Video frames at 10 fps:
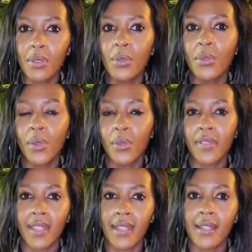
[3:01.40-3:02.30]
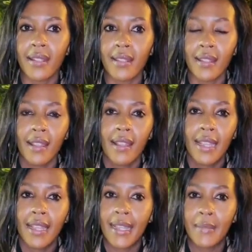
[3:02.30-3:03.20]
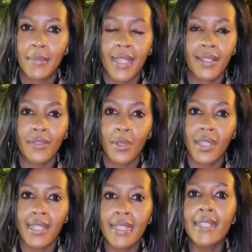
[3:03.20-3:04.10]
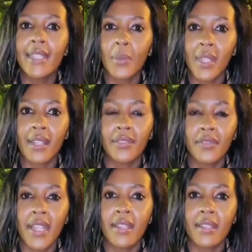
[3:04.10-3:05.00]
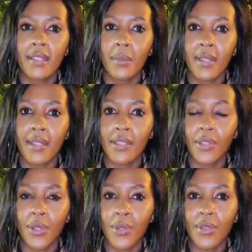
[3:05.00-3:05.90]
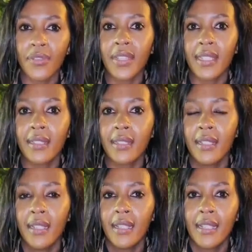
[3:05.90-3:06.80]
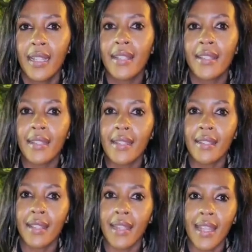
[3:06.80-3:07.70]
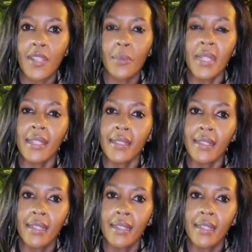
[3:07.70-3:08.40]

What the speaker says: do over the years. And unfortunately, here we are faced with such a horrific incident that has been